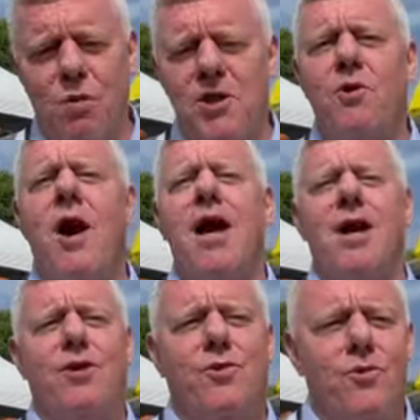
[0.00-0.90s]
Whether I
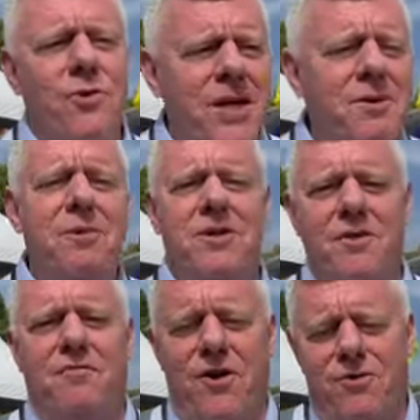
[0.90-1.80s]
agree with
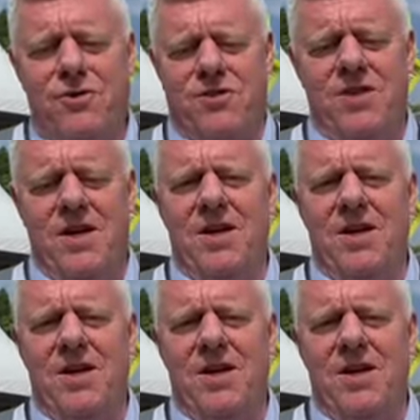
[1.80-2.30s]
the folks